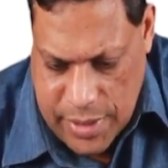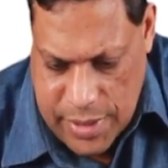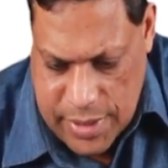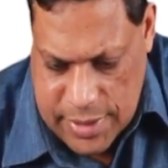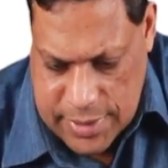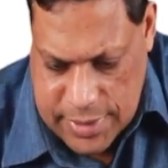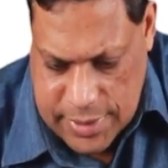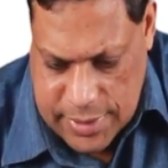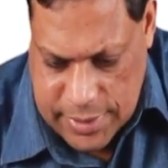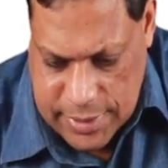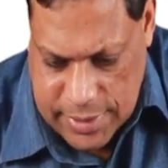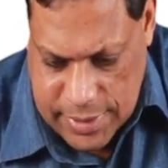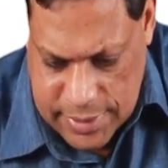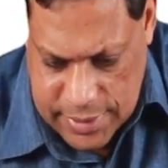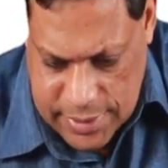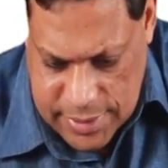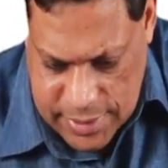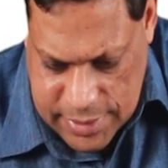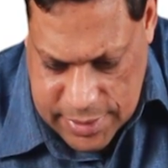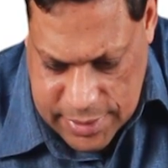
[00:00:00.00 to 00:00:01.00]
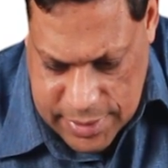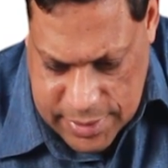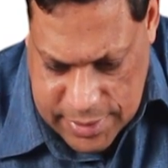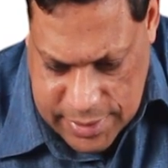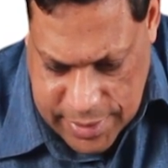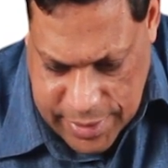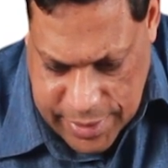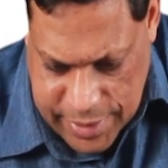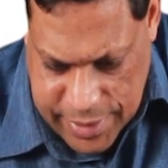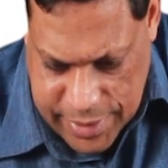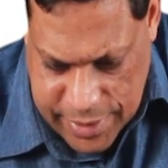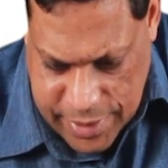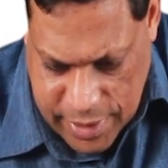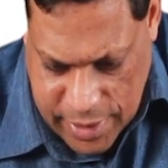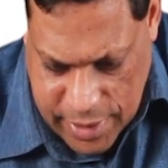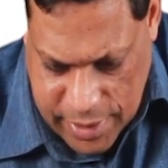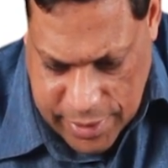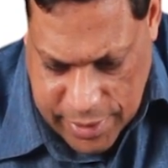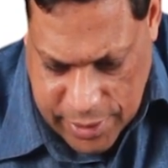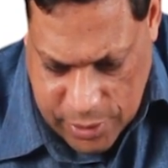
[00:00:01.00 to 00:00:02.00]
disc. This is the
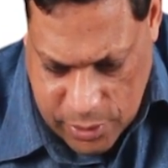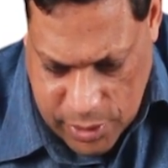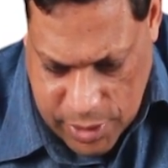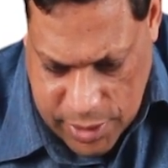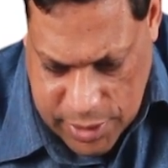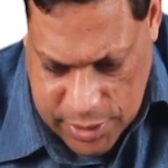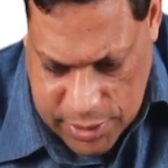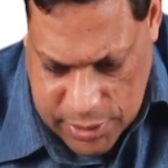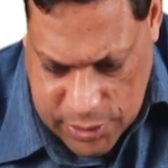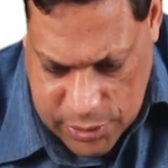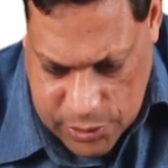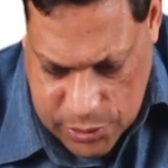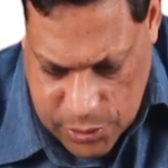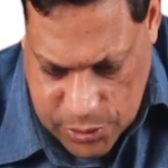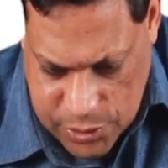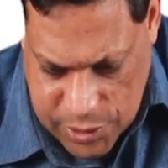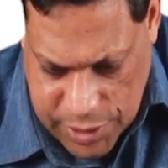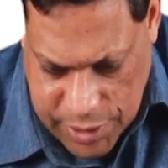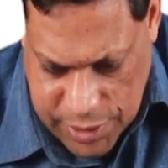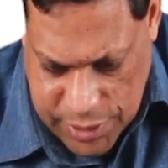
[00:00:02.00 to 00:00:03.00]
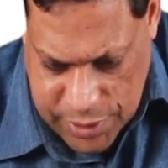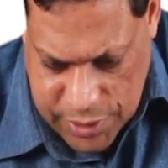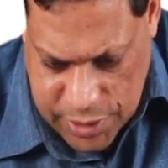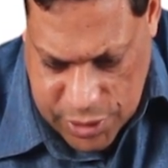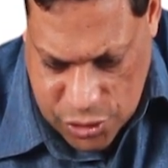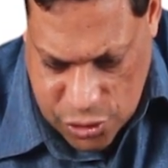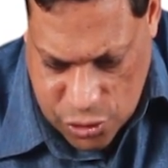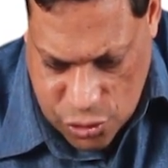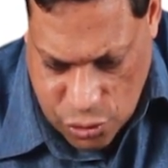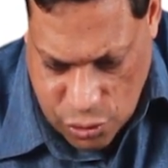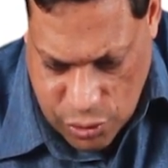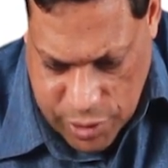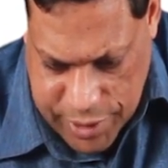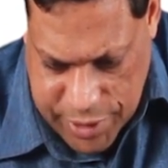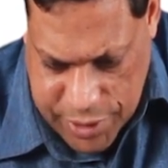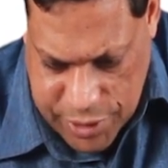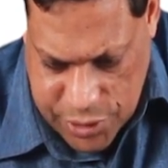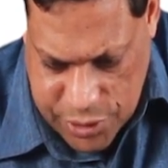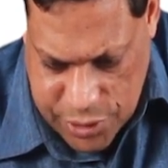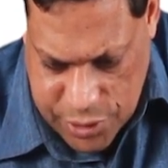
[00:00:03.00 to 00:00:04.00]
intra-articular disc. So see, in this
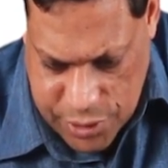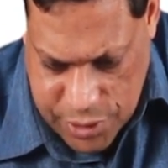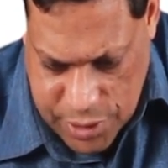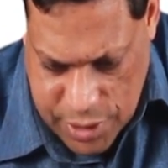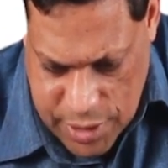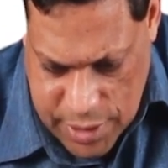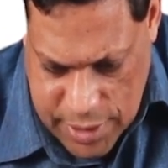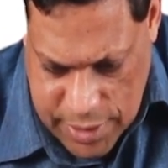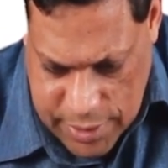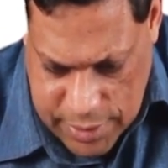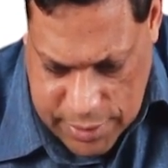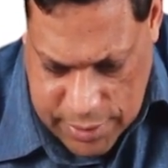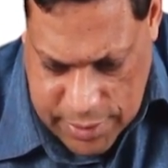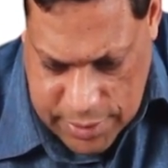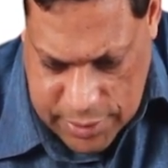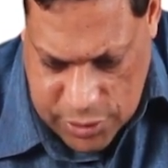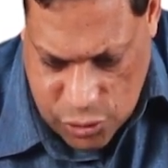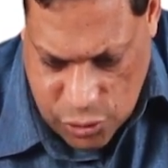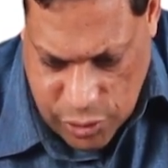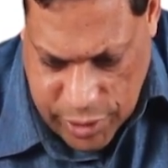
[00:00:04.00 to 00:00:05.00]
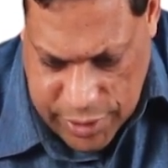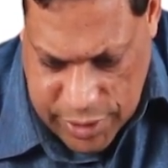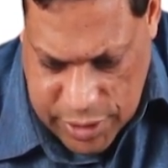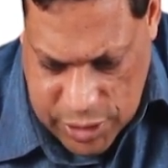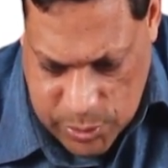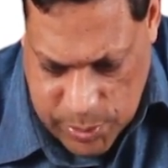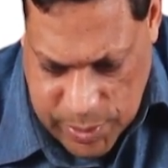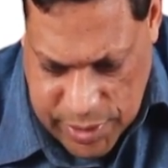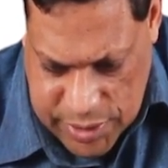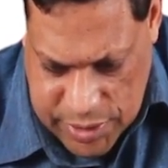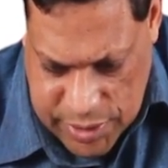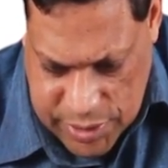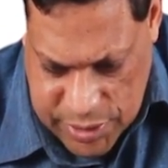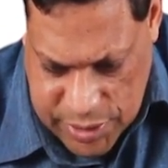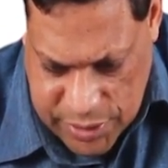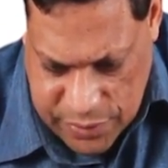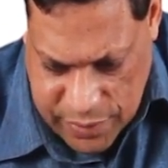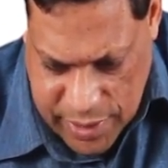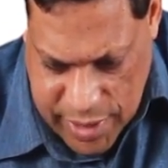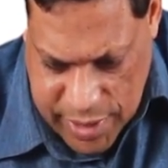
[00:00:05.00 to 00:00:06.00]
joint space
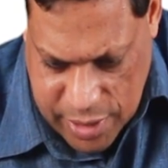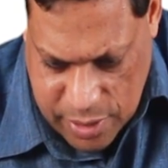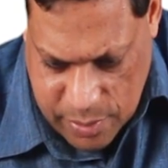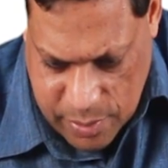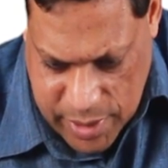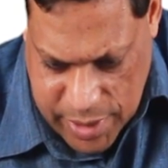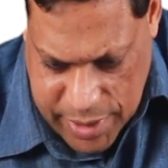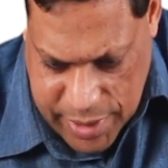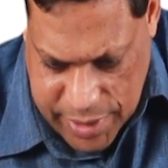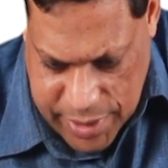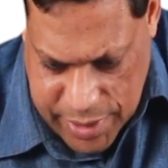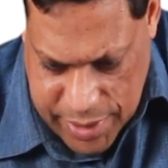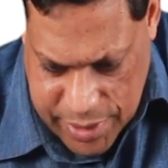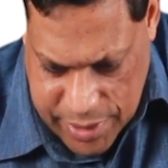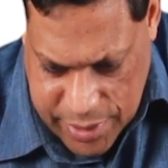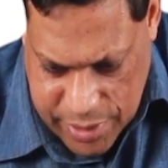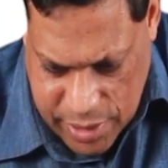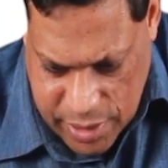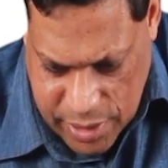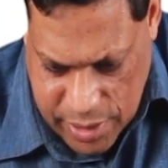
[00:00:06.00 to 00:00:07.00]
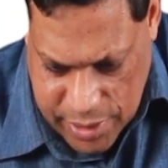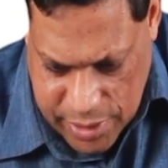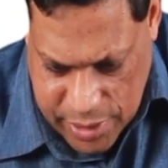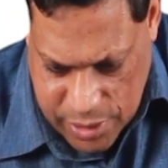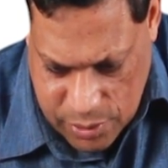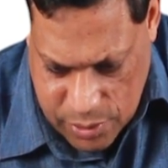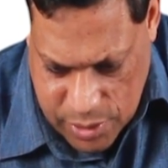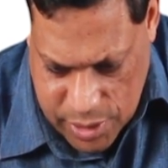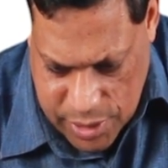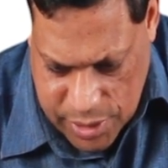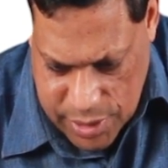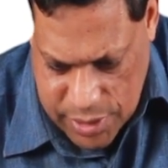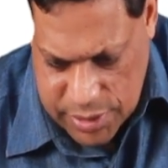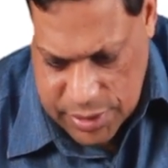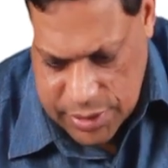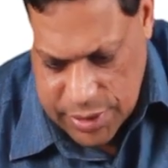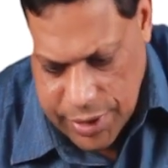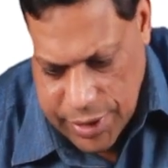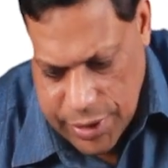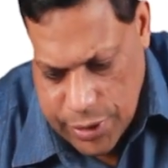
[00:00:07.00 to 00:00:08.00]
is divided by intra-articular
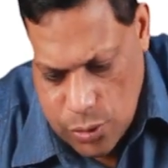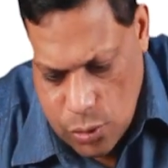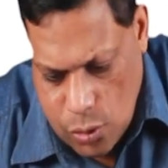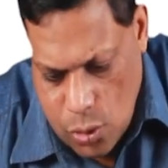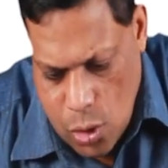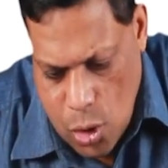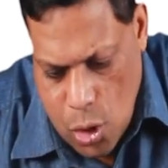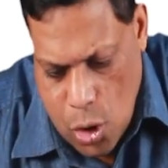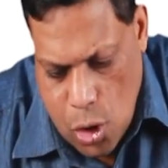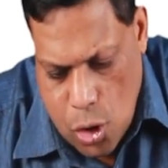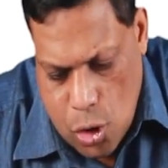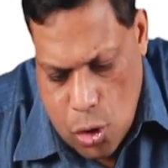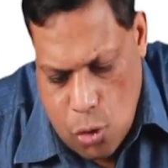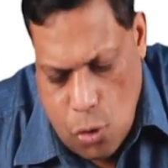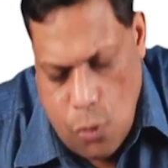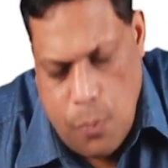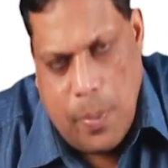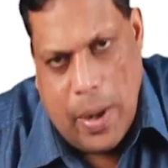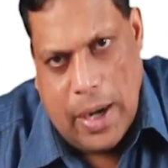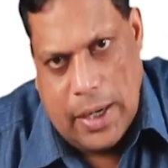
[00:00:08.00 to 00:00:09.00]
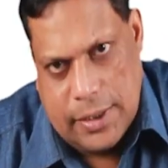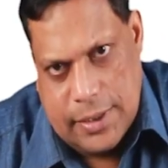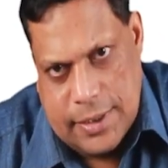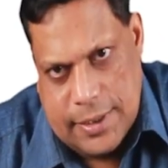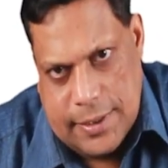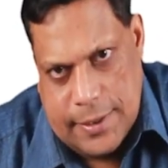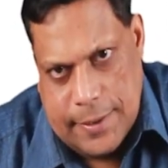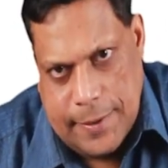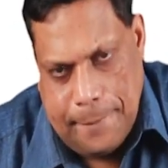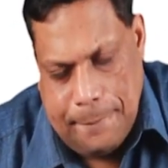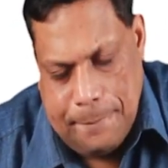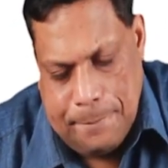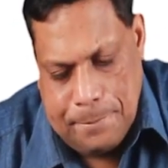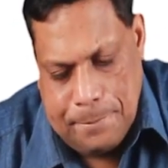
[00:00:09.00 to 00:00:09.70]
disc into two parts.